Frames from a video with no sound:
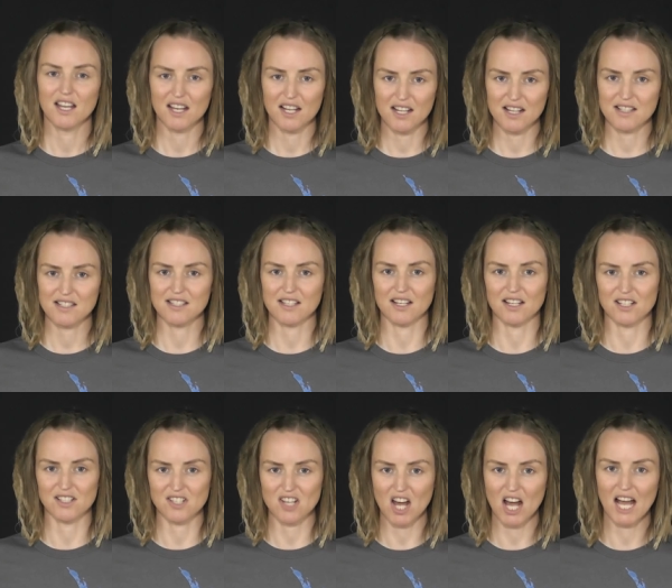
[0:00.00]
It's an
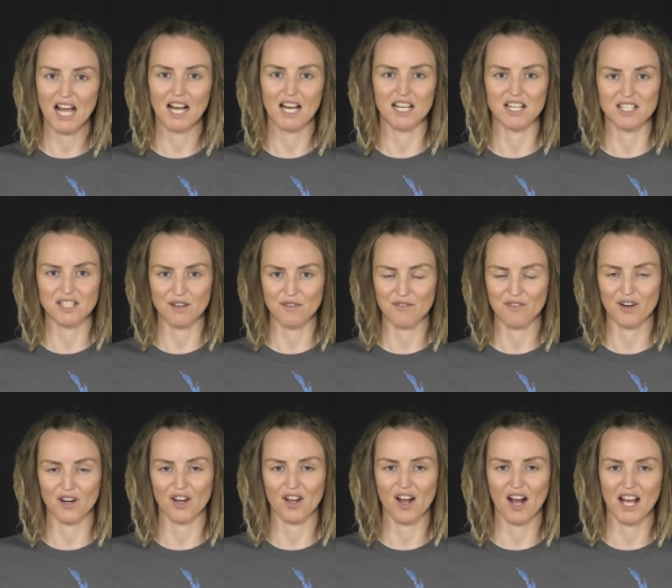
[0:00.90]
entirely
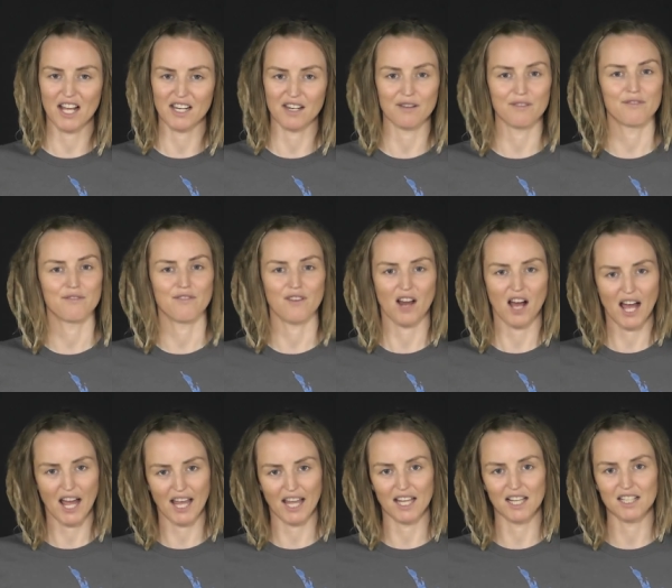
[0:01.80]
different kind of
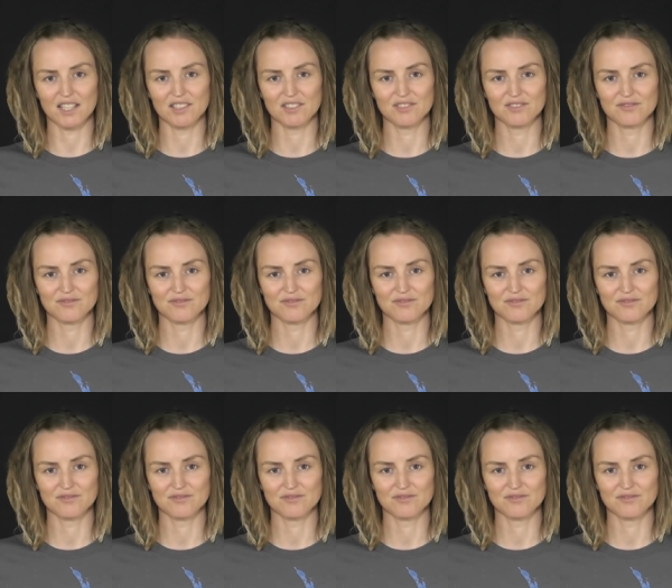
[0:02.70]
flying.